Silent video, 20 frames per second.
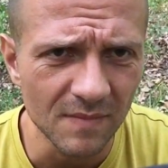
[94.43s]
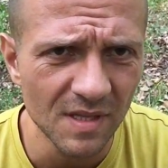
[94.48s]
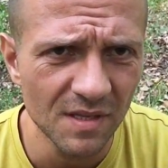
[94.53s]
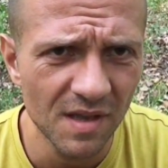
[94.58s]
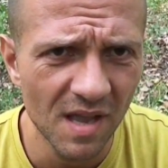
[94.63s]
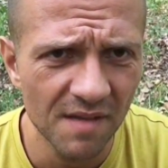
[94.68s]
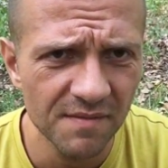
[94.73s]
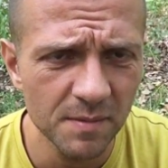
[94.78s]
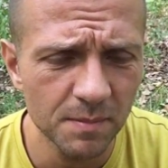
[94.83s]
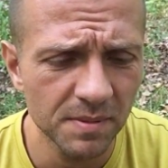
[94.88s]
You
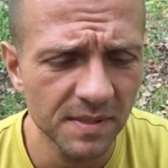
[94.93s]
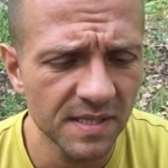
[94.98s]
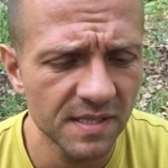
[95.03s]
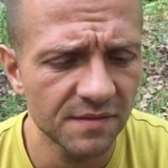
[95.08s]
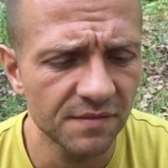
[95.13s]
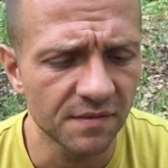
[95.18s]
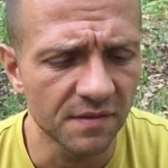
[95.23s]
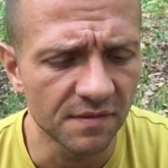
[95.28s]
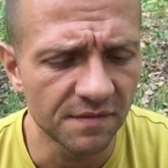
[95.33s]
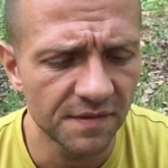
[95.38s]
have the place
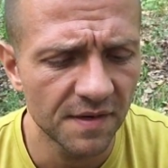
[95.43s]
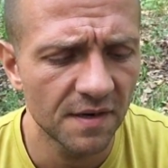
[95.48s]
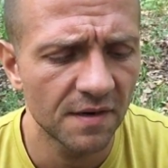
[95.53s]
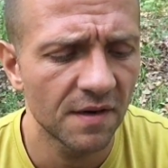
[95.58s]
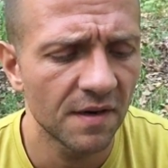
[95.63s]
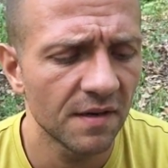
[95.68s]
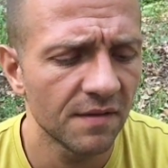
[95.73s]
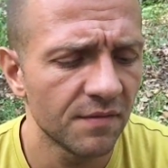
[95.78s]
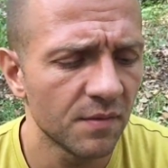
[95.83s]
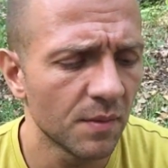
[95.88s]
for a ferro
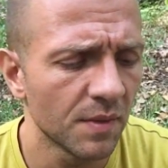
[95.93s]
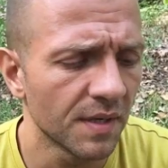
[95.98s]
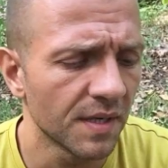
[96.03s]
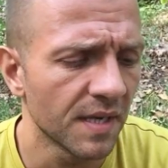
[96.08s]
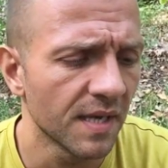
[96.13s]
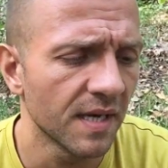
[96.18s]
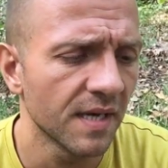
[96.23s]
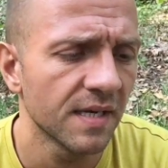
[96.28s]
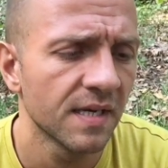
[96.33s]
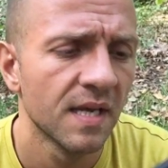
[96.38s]
rod if you want to
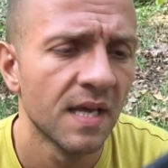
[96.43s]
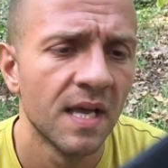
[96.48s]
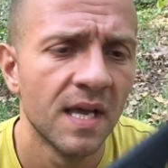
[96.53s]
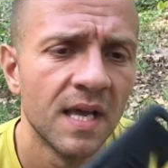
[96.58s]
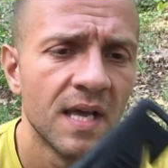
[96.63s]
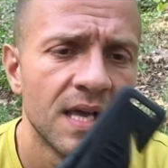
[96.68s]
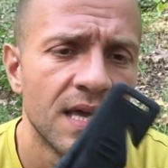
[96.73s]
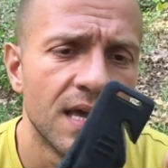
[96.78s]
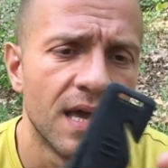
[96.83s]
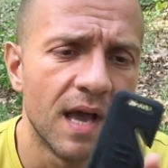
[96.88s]
get it,
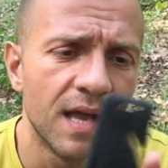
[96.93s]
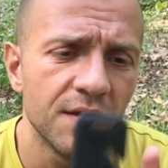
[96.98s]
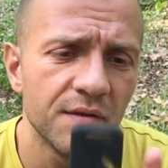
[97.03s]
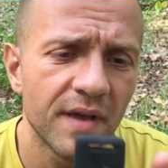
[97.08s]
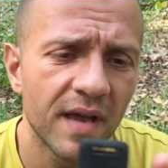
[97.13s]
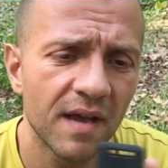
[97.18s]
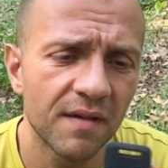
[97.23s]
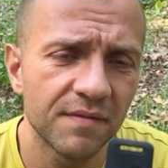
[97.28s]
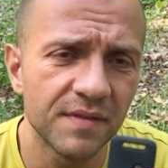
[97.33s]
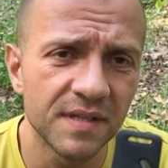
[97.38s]
and you
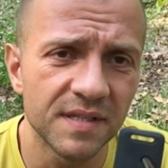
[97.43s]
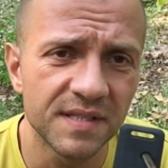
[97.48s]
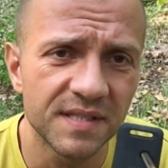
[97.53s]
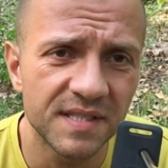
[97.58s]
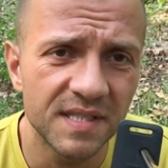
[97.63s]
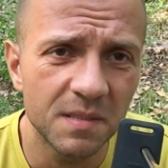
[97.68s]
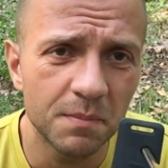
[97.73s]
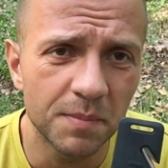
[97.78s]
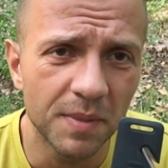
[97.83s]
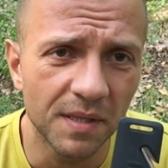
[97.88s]
have the
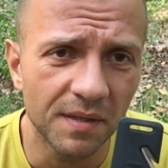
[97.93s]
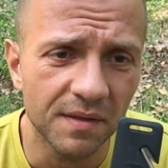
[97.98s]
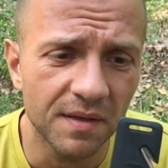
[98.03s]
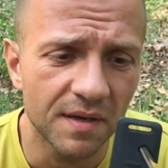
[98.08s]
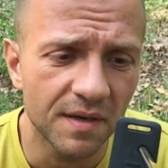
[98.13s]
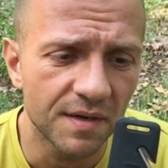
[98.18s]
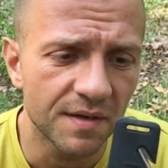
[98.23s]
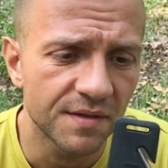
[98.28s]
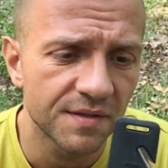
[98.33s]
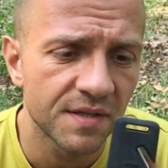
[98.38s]
seatbelt
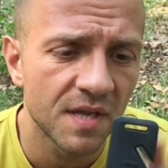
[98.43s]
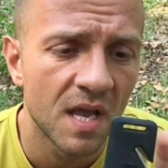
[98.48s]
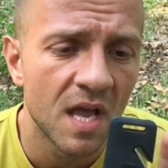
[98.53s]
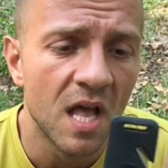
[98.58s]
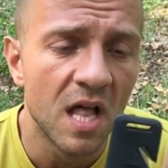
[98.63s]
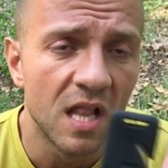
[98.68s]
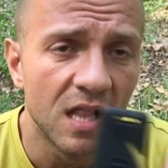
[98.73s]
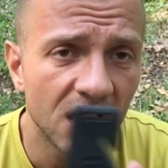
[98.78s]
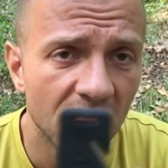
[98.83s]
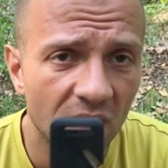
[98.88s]
cutters.
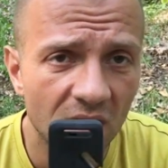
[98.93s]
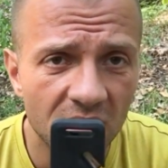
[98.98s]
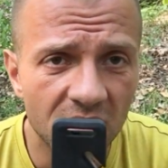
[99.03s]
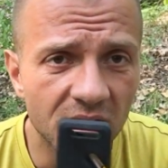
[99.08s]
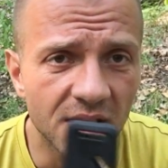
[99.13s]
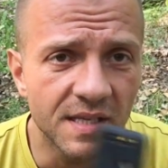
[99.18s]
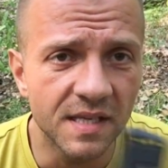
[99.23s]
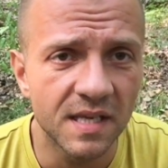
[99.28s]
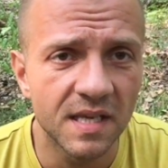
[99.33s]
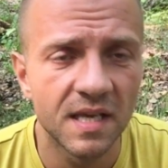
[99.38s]

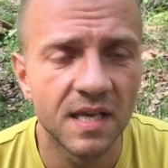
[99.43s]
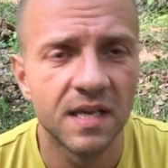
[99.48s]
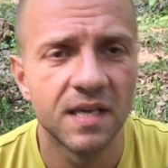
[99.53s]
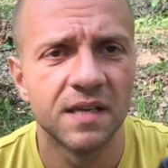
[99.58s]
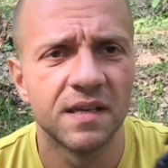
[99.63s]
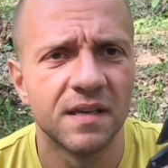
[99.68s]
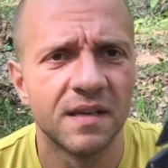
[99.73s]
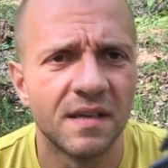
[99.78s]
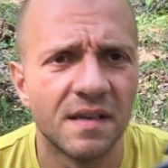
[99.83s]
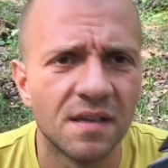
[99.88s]
Luckily,
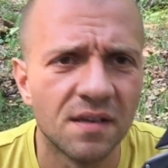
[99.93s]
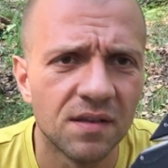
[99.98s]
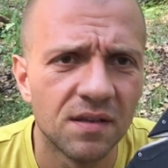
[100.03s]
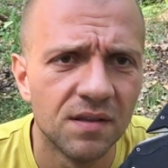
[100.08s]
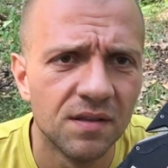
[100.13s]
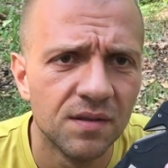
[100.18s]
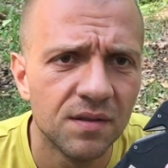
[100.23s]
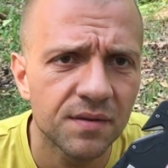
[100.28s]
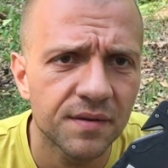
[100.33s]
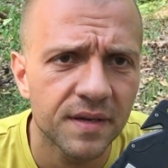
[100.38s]

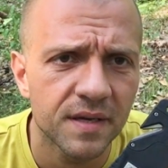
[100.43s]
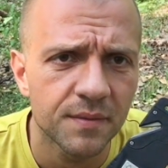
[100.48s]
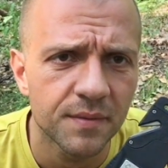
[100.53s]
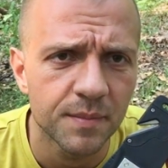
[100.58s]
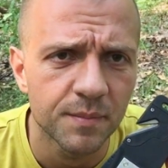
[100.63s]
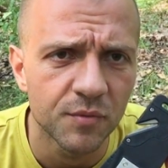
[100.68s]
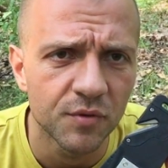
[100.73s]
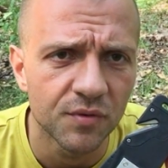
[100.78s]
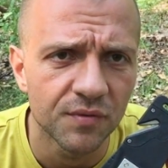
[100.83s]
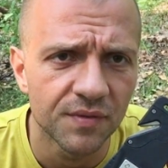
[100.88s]
you can
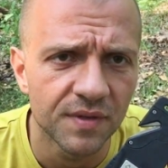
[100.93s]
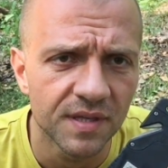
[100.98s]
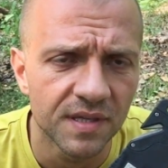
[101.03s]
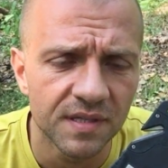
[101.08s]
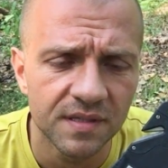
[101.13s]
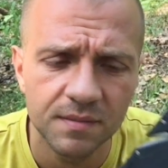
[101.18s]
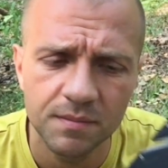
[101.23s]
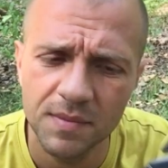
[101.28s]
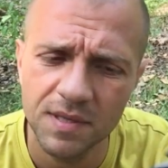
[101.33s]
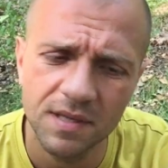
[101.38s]
remove
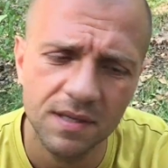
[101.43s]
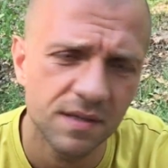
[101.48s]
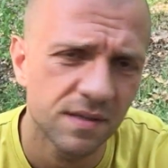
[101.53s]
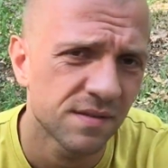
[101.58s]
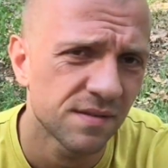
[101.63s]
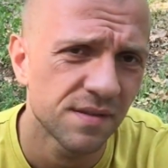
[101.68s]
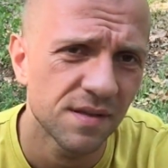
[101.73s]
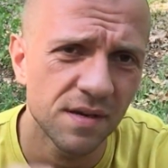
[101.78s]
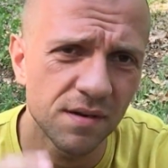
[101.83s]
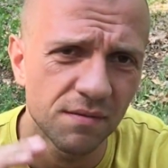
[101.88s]
these
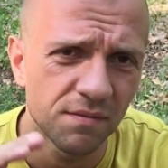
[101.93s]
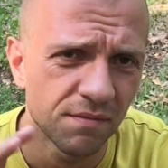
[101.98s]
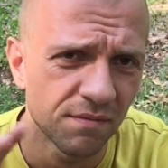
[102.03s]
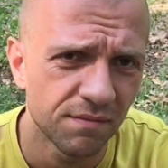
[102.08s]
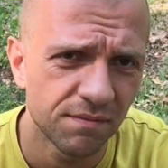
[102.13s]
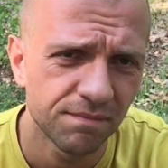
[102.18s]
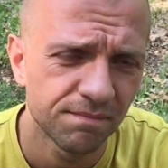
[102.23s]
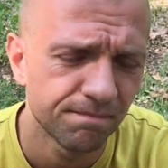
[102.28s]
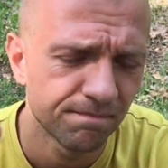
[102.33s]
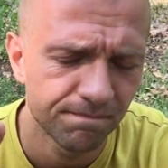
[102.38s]
because they're
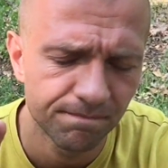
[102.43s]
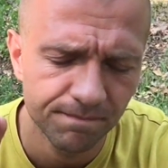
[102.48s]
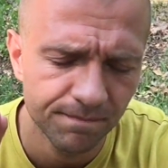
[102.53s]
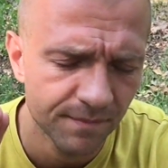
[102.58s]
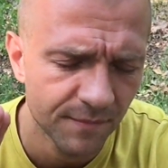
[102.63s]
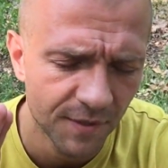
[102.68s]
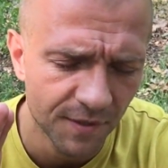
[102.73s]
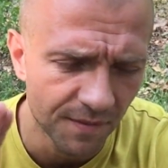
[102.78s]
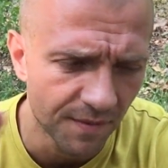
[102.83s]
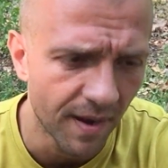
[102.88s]

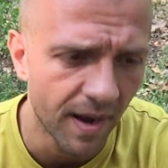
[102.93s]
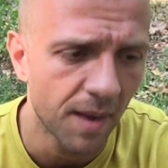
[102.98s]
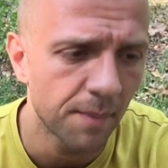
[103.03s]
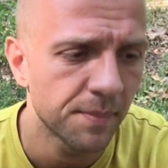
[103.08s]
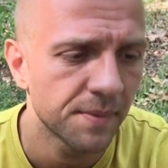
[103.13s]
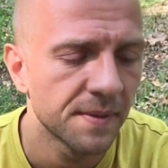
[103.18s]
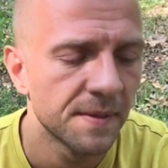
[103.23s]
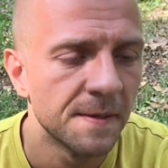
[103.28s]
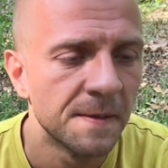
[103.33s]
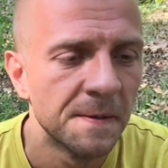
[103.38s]
crap.